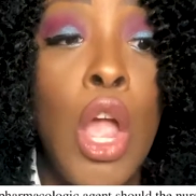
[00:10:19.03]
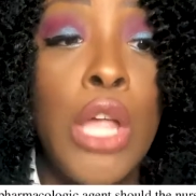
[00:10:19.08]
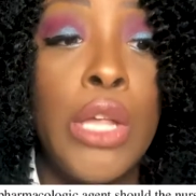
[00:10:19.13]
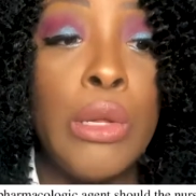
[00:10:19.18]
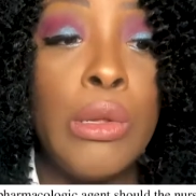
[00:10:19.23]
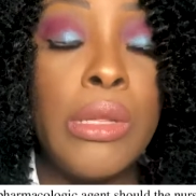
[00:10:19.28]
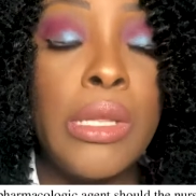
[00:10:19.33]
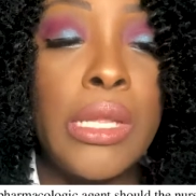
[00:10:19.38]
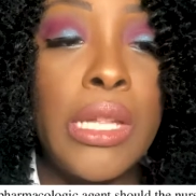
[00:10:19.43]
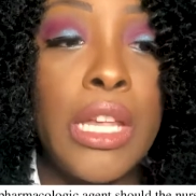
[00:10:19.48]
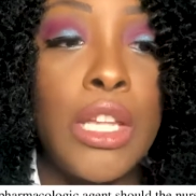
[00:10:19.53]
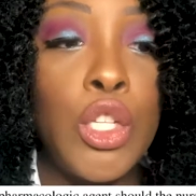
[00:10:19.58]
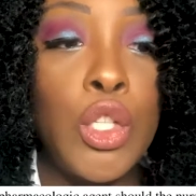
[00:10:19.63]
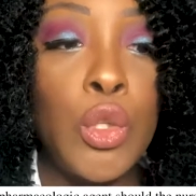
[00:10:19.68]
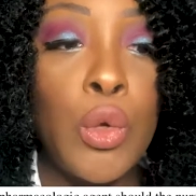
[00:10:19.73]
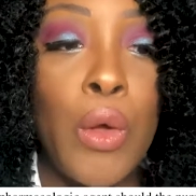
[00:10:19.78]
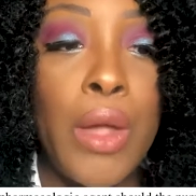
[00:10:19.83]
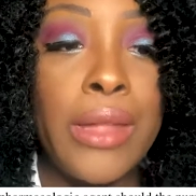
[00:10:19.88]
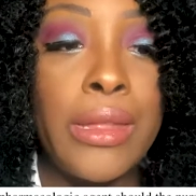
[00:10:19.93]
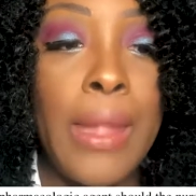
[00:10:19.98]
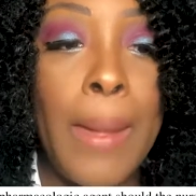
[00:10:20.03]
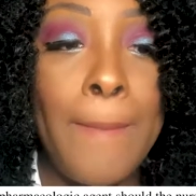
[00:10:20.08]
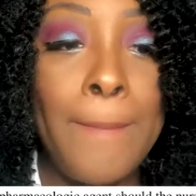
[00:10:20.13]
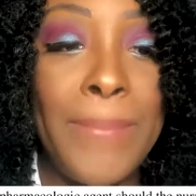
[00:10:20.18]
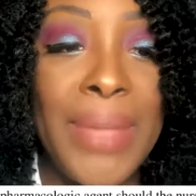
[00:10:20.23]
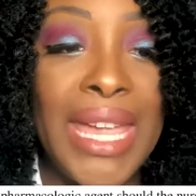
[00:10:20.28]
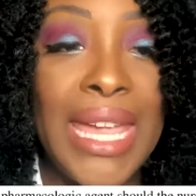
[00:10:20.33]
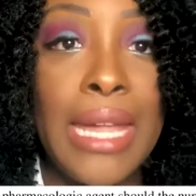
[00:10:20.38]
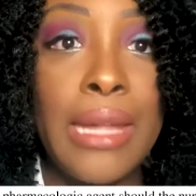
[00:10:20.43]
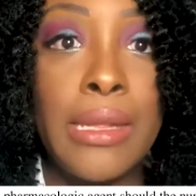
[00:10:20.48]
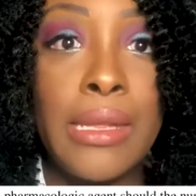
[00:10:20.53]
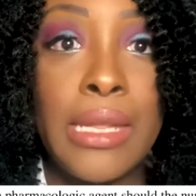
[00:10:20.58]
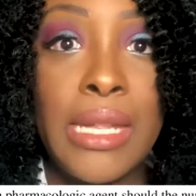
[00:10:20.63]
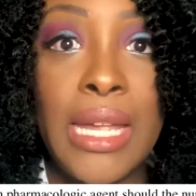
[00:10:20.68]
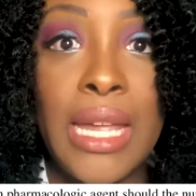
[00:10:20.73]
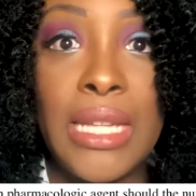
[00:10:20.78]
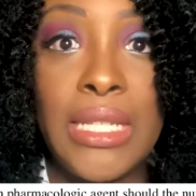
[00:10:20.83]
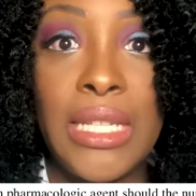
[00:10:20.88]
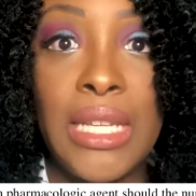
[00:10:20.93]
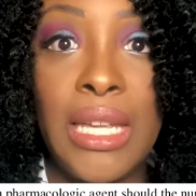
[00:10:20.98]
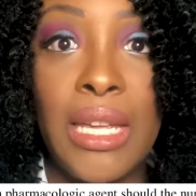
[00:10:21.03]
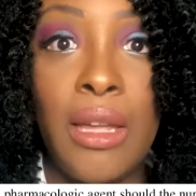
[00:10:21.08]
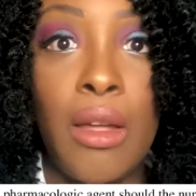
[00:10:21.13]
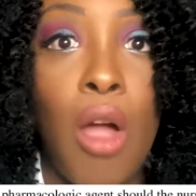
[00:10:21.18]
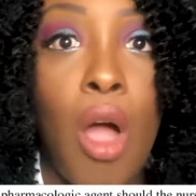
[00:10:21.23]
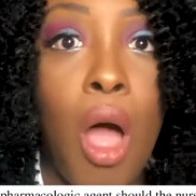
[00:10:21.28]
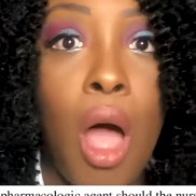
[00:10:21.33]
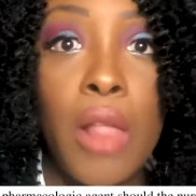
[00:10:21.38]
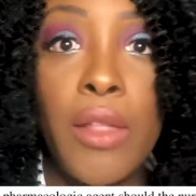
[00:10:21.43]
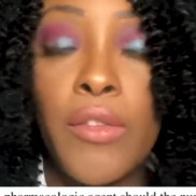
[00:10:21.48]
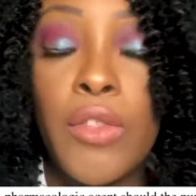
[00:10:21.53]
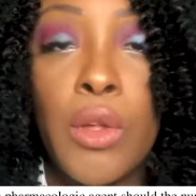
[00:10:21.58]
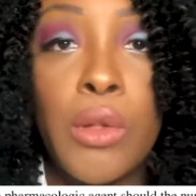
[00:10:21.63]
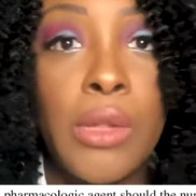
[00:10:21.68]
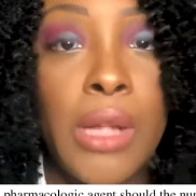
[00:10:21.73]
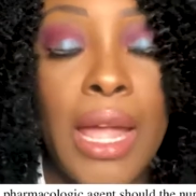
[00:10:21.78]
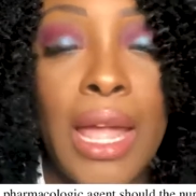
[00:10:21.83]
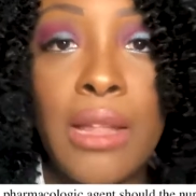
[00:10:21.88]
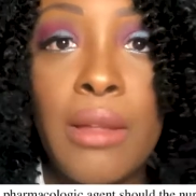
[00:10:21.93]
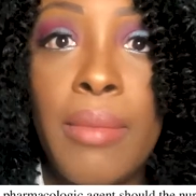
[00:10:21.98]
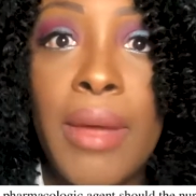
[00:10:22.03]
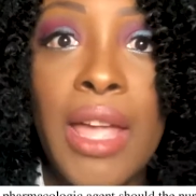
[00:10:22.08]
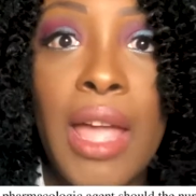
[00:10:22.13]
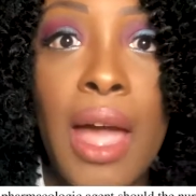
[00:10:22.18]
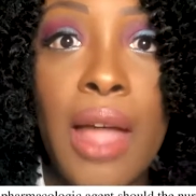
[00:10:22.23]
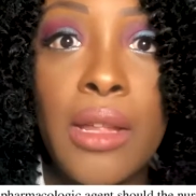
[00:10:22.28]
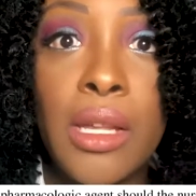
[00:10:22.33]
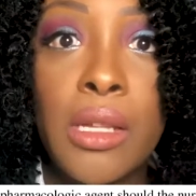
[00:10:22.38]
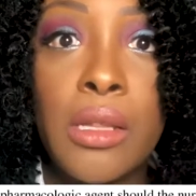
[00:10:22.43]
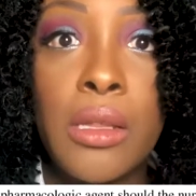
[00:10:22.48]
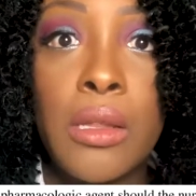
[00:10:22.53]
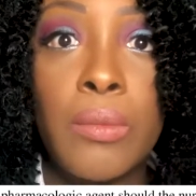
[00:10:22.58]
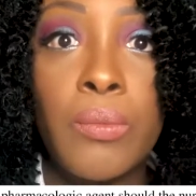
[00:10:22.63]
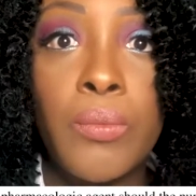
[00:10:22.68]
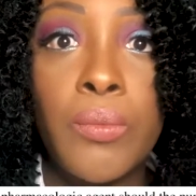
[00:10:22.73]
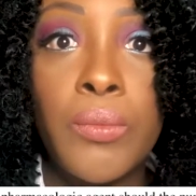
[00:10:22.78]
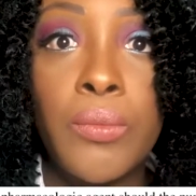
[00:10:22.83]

You see choice B, C, and D, all of those are antibiotics,